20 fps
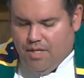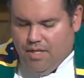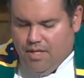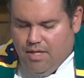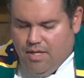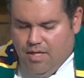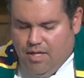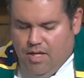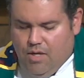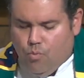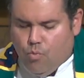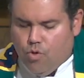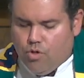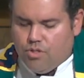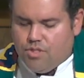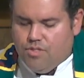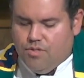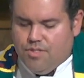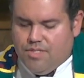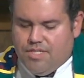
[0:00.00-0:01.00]
He
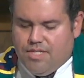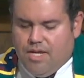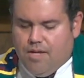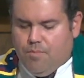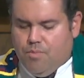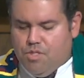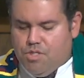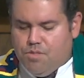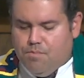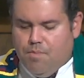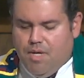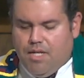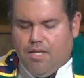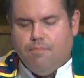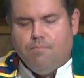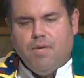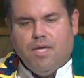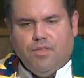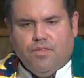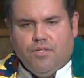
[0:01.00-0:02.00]
worked to establish many
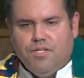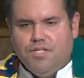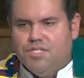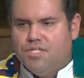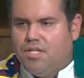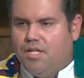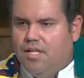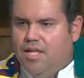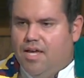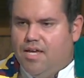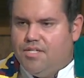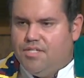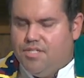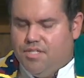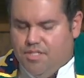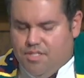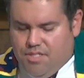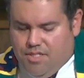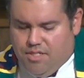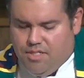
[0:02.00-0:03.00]
Methodist
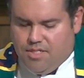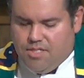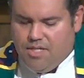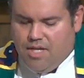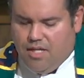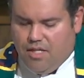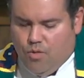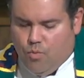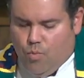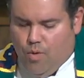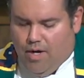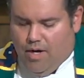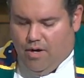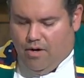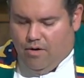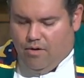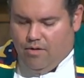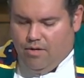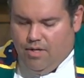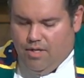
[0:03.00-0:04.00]
classes in
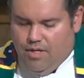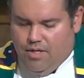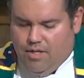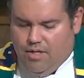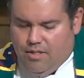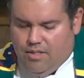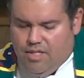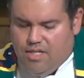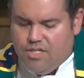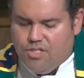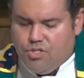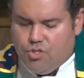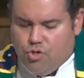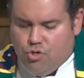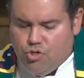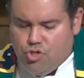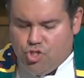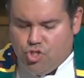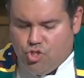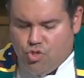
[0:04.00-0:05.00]
Delaware, the
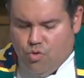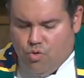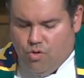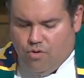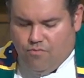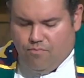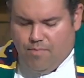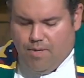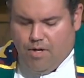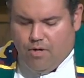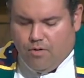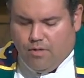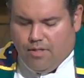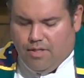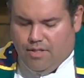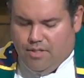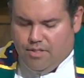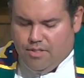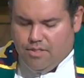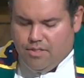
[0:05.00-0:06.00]
eastern shore of
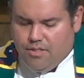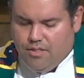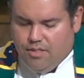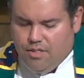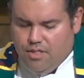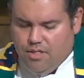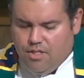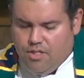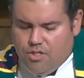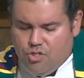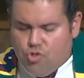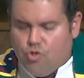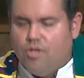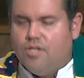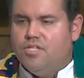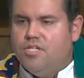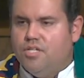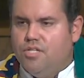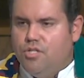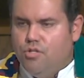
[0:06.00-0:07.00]
Maryland,
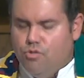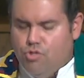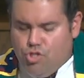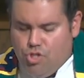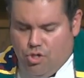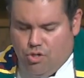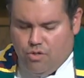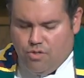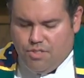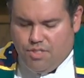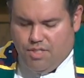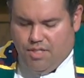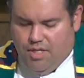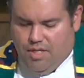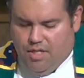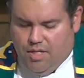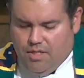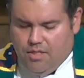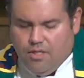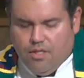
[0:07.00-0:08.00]
Trenton, New
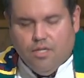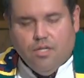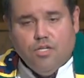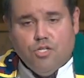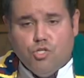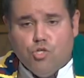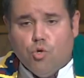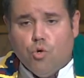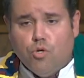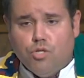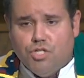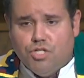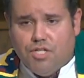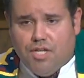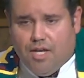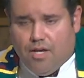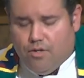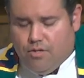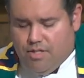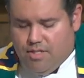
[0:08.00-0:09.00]
Jersey,
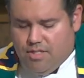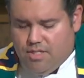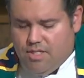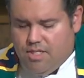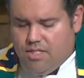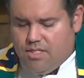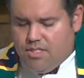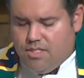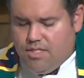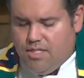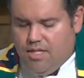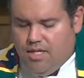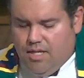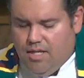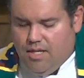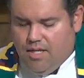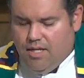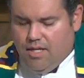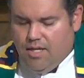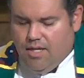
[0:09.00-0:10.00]
Georgetown in
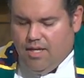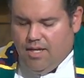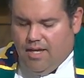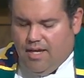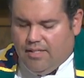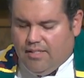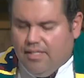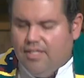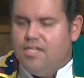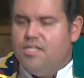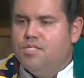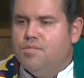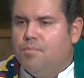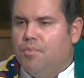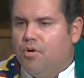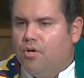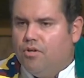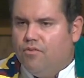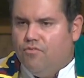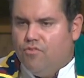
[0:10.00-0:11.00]
D.C., and
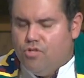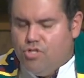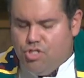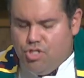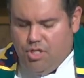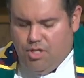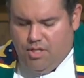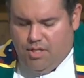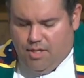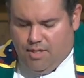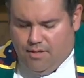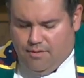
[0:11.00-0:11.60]
Leesburg, Virginia.